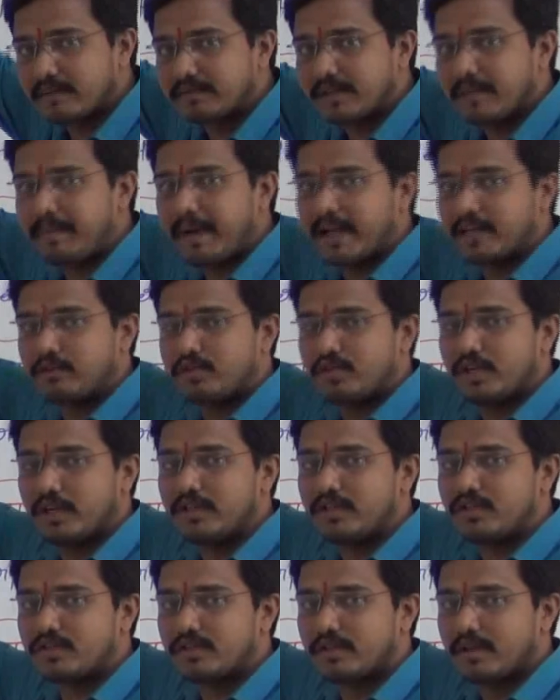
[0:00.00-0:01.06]
of the
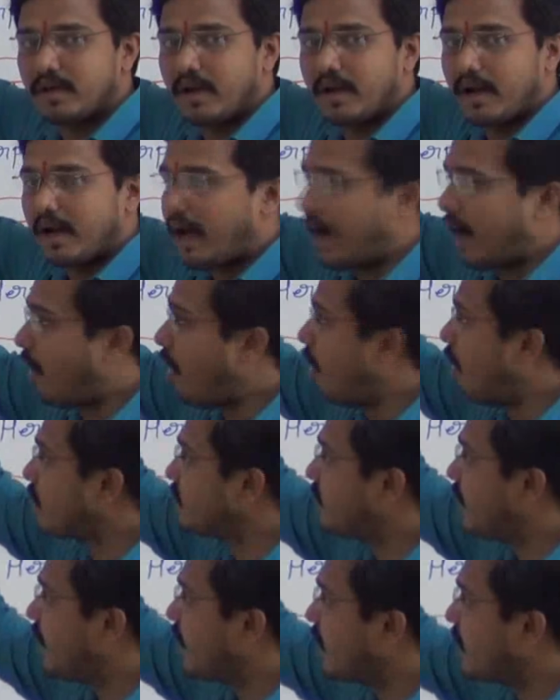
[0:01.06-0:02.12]
pathogens, or
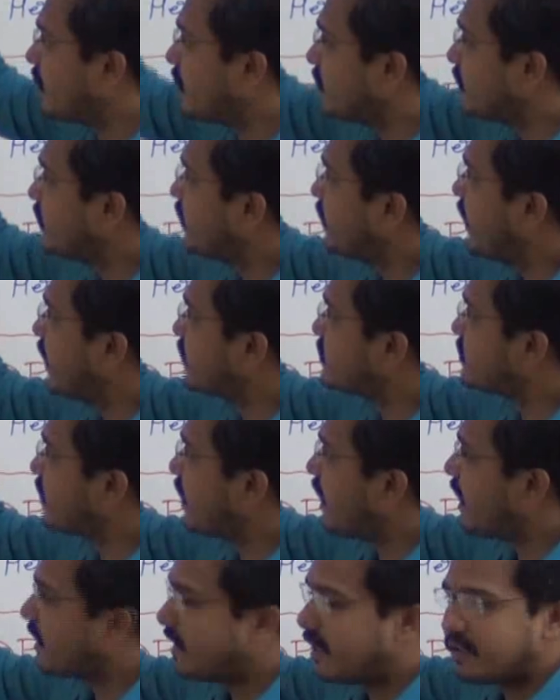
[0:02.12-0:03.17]
they are
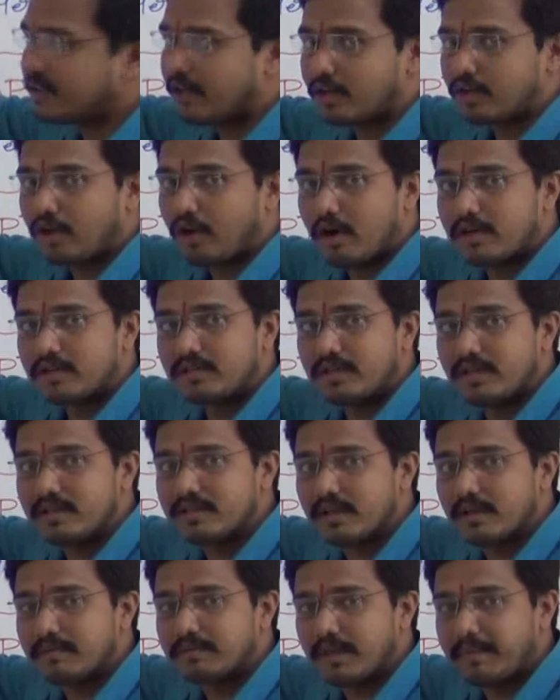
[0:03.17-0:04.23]
extracting the
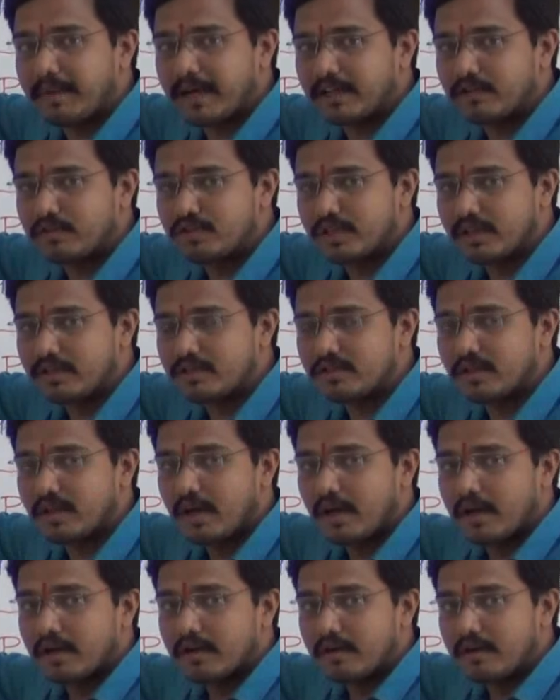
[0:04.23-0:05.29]
toxins of the pathogens.
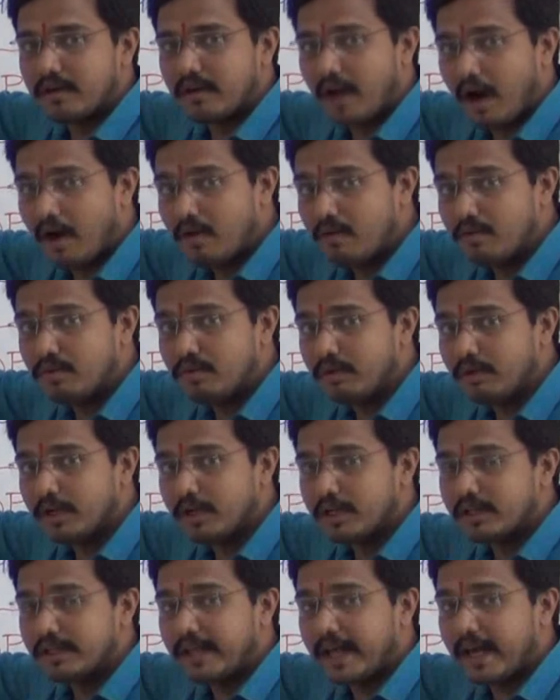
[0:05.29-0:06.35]
Now
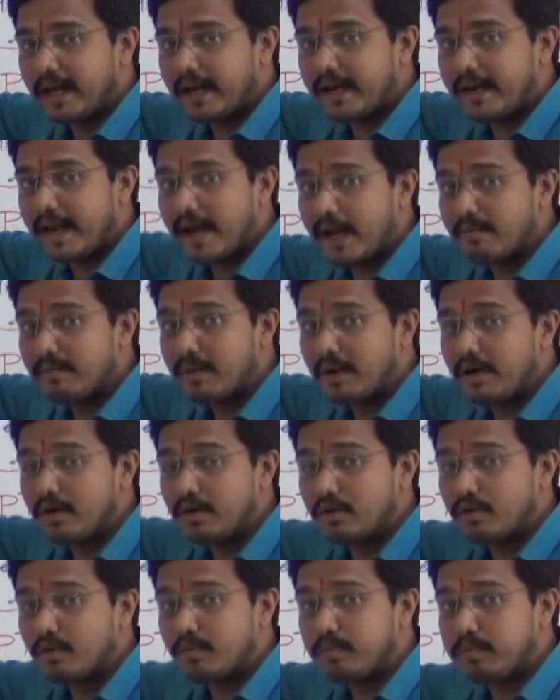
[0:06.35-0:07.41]
they are able
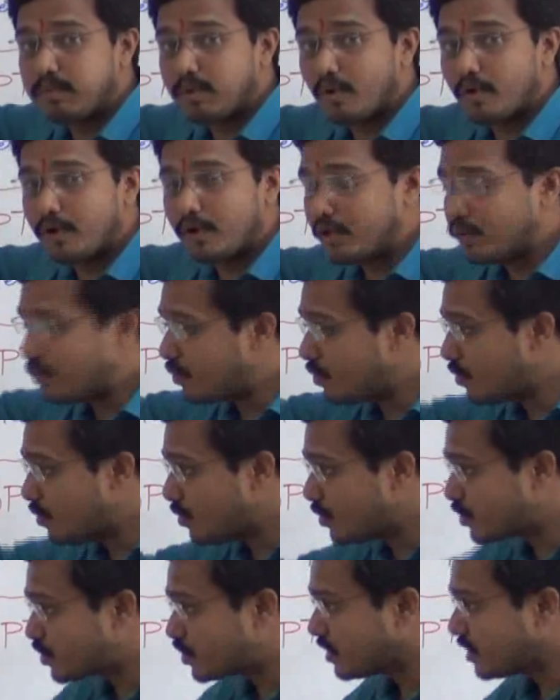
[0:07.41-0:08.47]
to
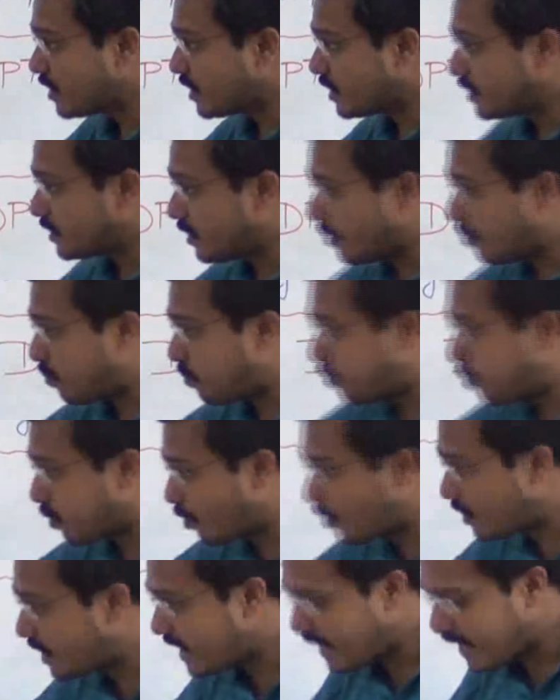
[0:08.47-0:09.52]
produce the
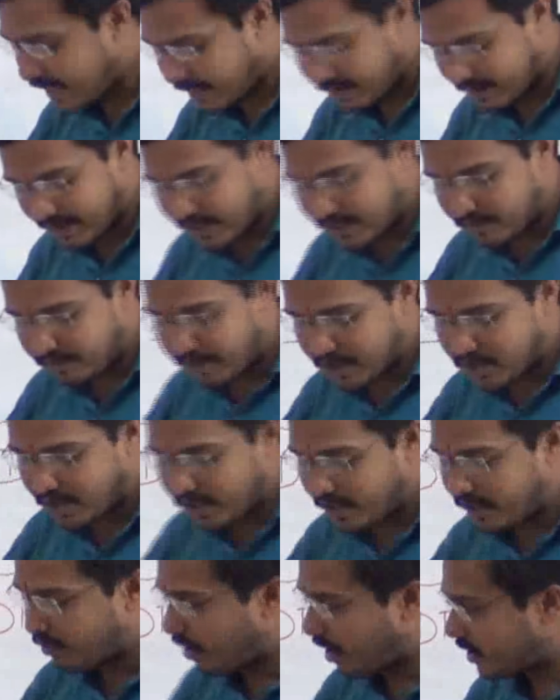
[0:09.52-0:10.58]
protein,
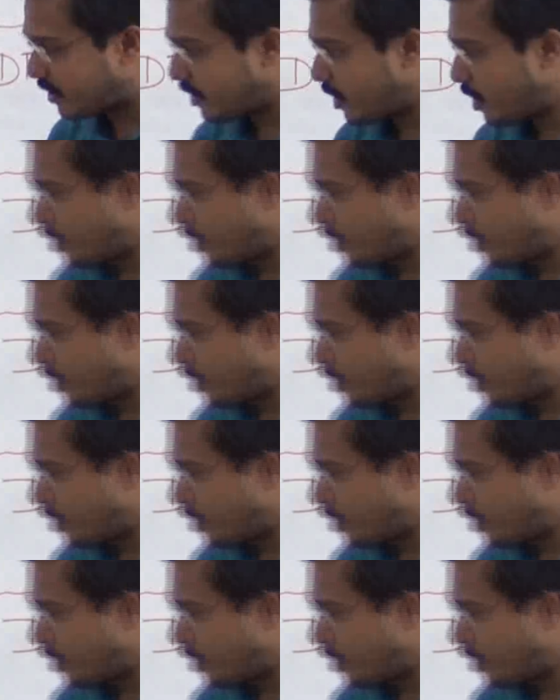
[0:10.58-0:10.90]
especially what?